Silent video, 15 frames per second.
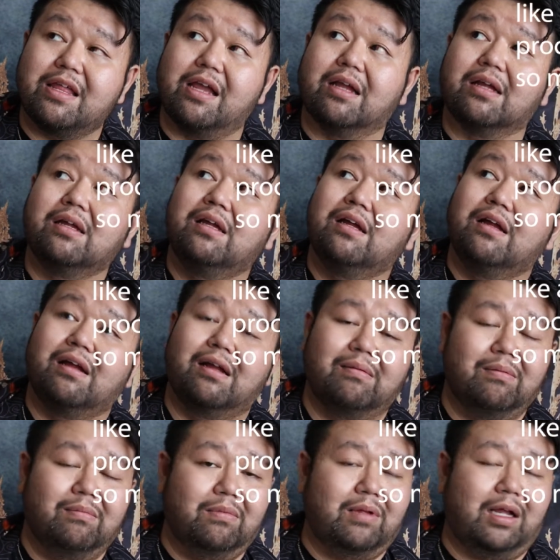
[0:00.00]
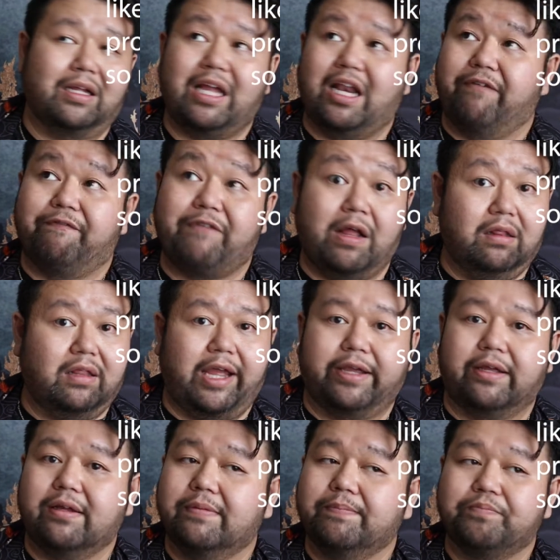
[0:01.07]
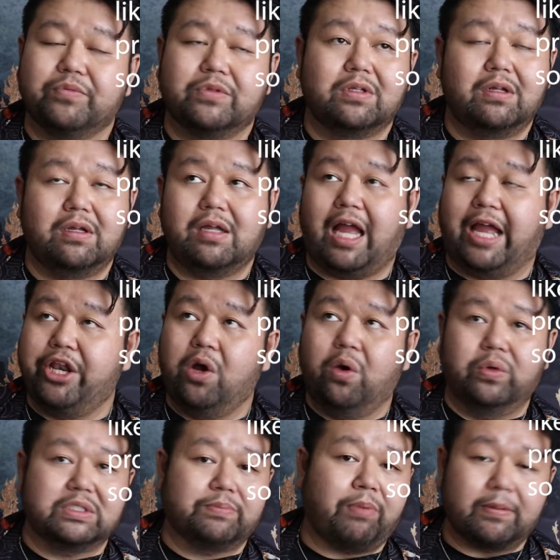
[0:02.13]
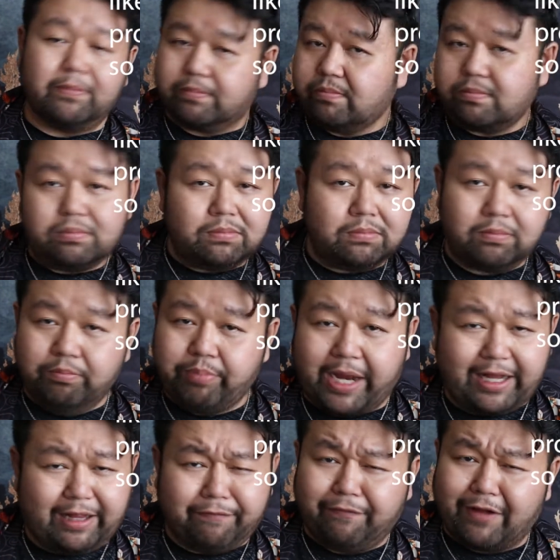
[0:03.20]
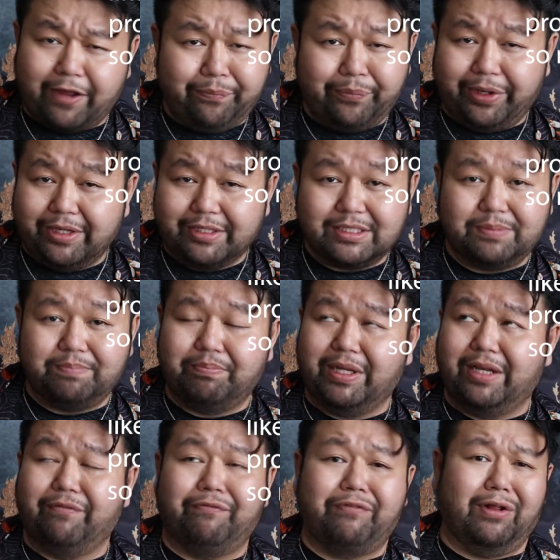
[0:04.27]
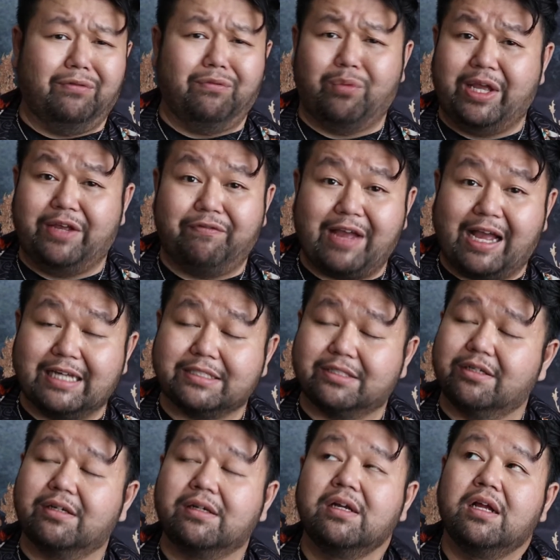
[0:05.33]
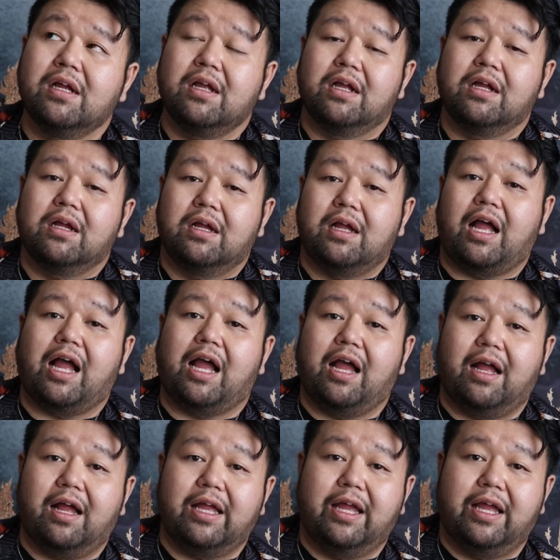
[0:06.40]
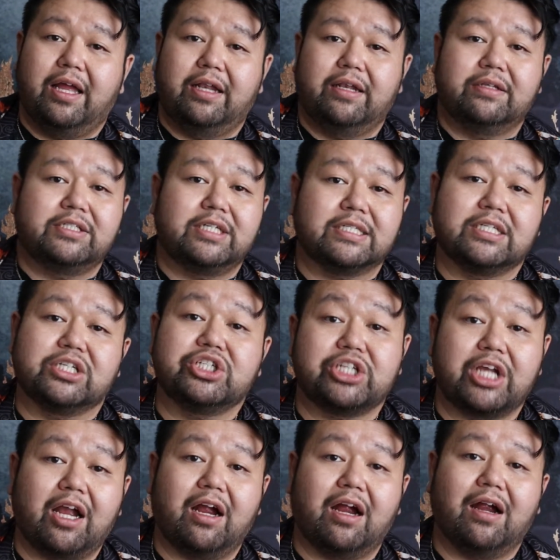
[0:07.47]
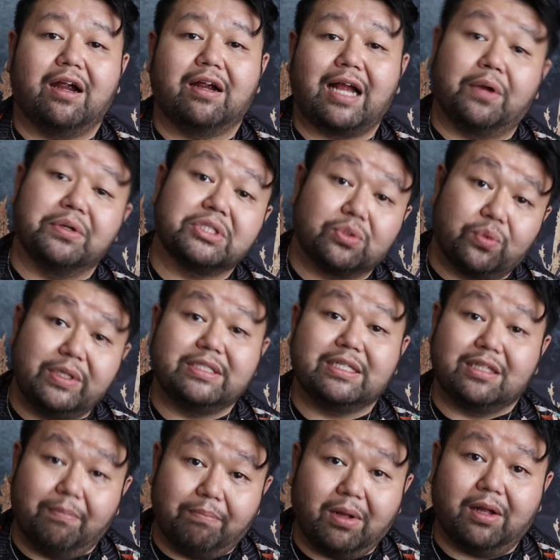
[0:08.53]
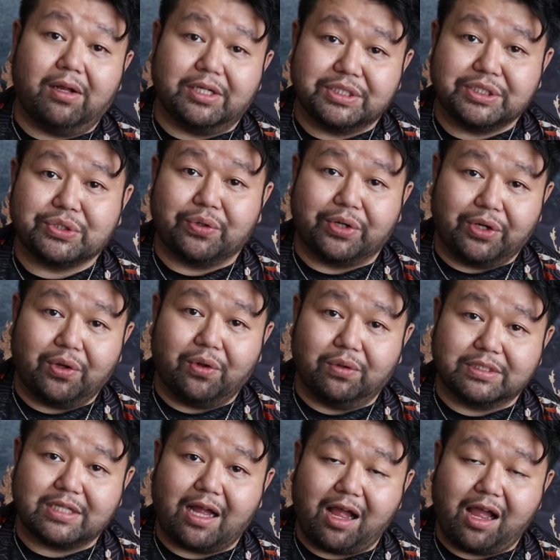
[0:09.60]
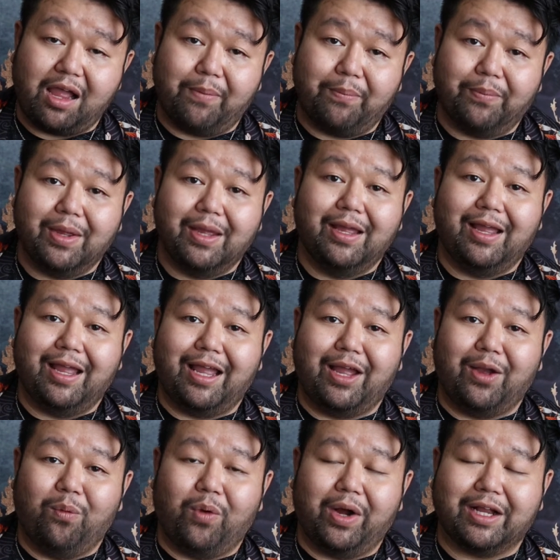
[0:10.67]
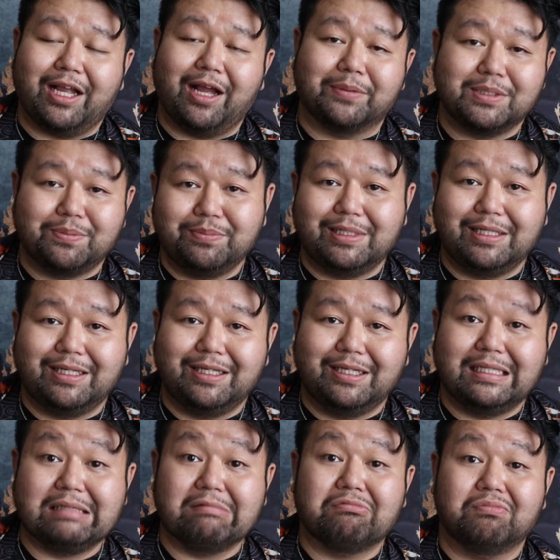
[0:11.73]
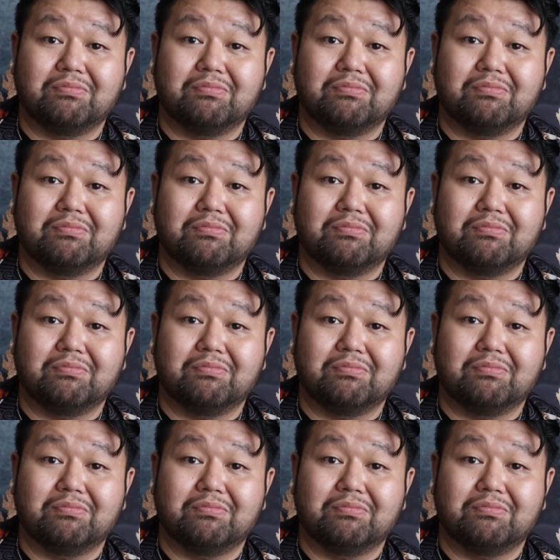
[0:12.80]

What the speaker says: thing. Again, it felt like, I know it was probably like 5 minutes, but it felt way faster. And just to share, I was squeezing the balls during the whole time. And what kept me